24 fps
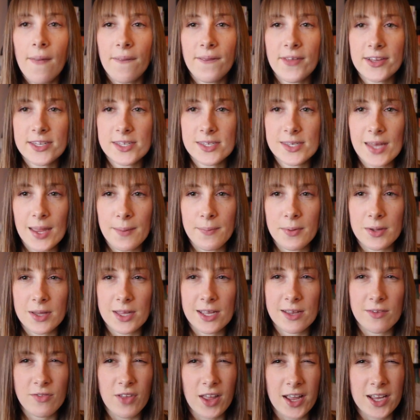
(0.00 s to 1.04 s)
This is, I
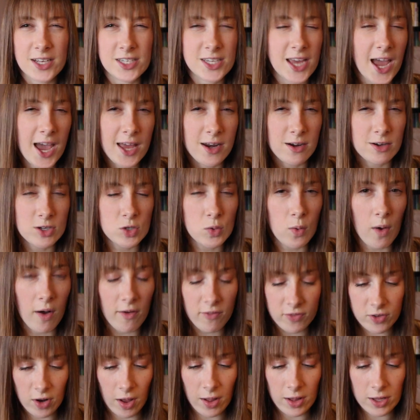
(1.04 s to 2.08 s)
believe, like $10 or
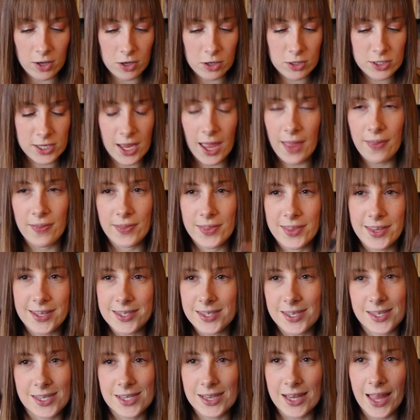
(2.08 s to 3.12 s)
$12, and
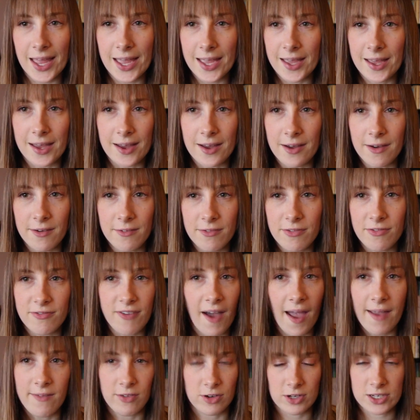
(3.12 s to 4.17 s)
this is like
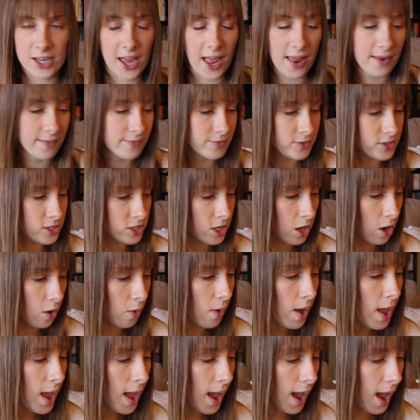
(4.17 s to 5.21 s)
5 or 10.
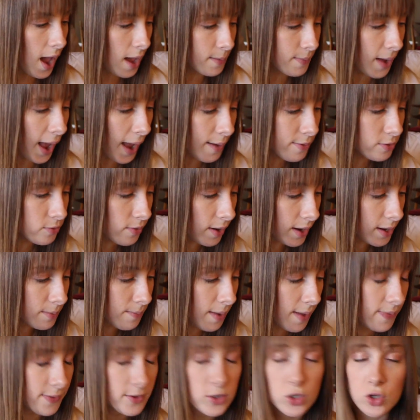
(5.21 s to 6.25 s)
So I would
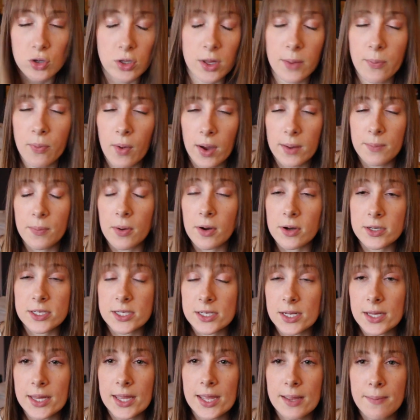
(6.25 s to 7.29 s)
recommend the julep one
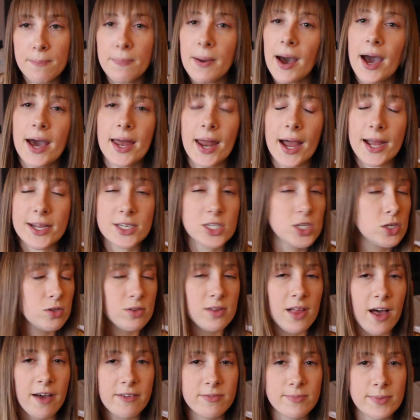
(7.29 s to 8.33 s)
personally, but I do
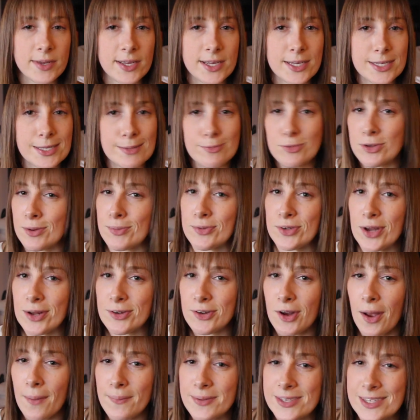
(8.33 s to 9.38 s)
love me some drip dry
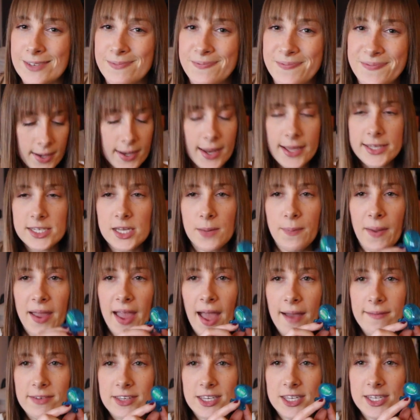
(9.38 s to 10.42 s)
drops. Next up I
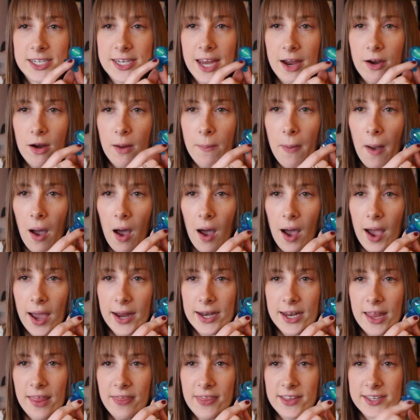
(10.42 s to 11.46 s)
have a
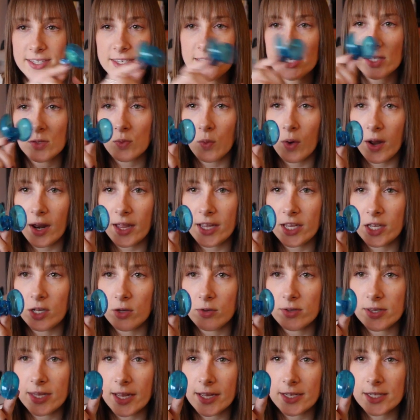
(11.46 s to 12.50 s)
Sterapod. This is what I
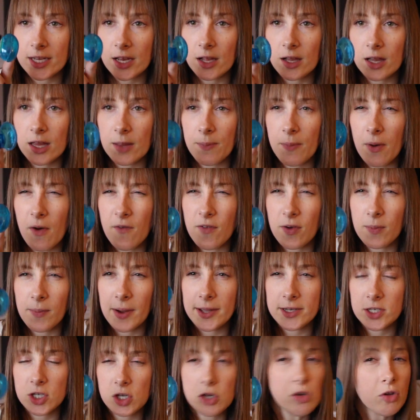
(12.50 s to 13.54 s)
use like to clip over
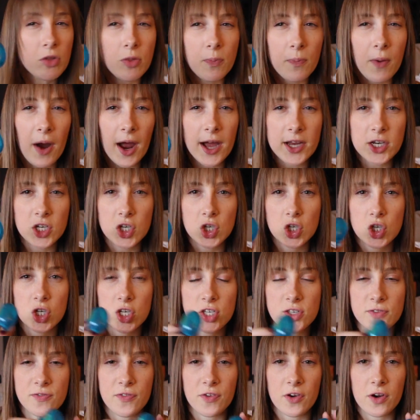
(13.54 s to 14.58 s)
my toothbrush
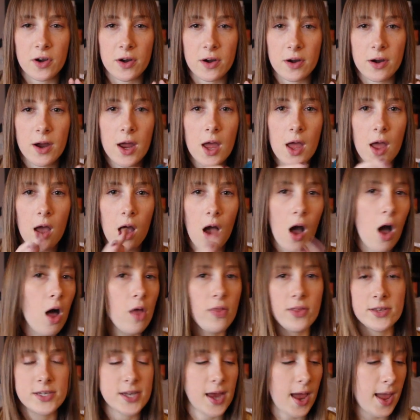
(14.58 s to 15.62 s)
just for
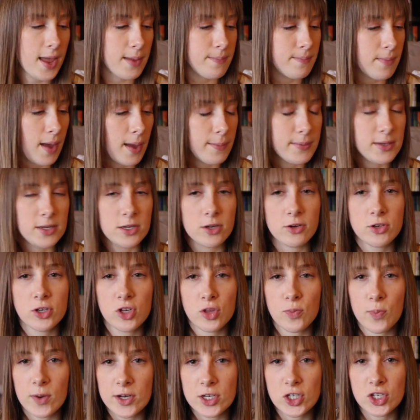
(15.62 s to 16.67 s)
all the time. I mean, your
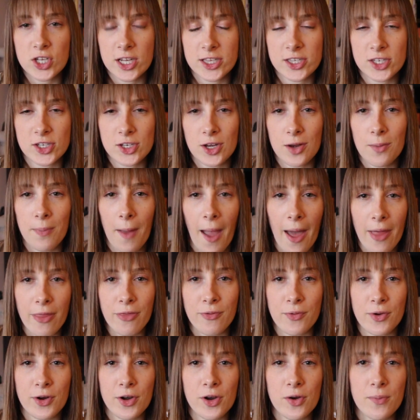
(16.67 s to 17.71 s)
toothbrush sits in your
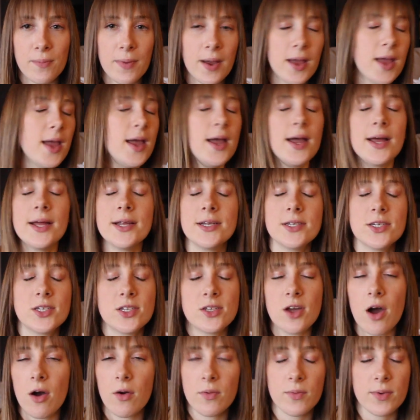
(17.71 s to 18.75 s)
bathroom.
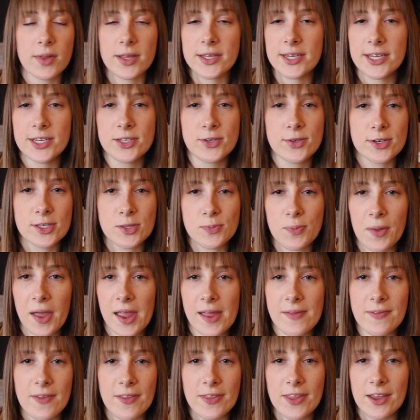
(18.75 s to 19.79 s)
Don't really need to
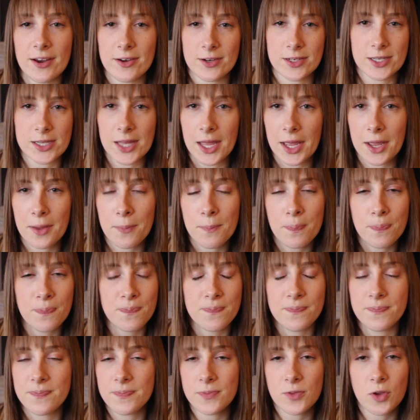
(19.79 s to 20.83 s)
explain that there's like
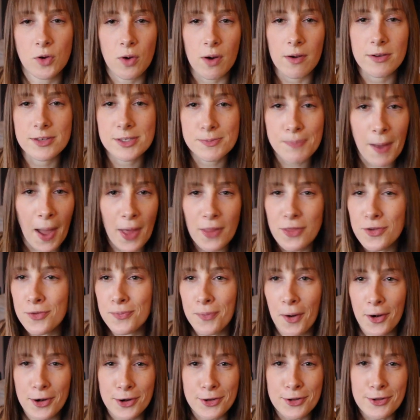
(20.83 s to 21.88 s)
gross
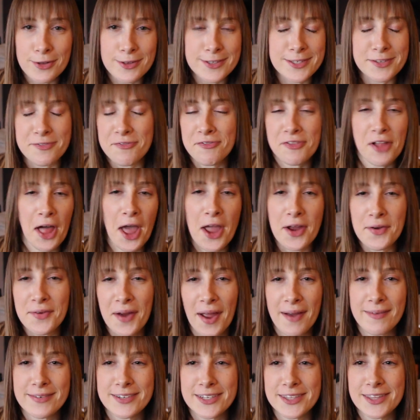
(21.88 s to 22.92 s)
bathroom particles that fly
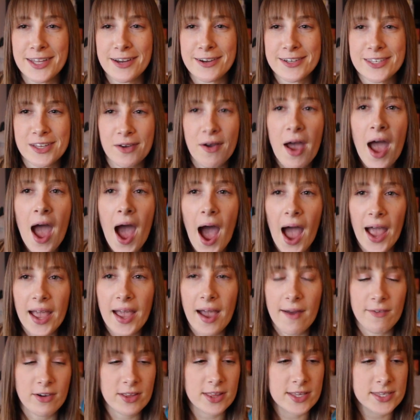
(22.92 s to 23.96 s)
around in there. So I
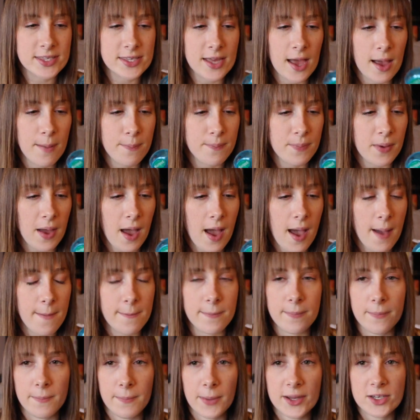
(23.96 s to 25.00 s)
cover this up
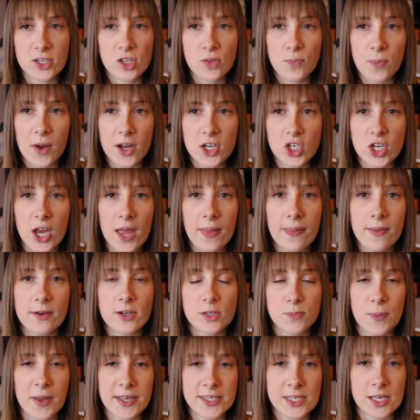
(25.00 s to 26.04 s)
on my toothbrush, and
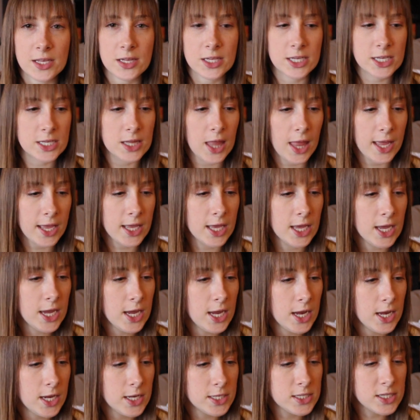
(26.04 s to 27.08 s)
there's basically like
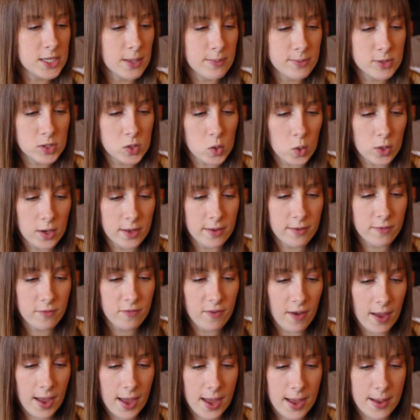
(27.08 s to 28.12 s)
some sort
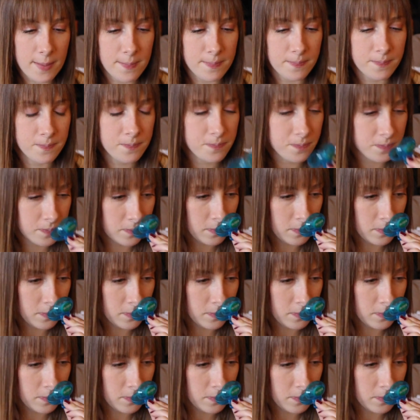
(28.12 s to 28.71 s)
of, I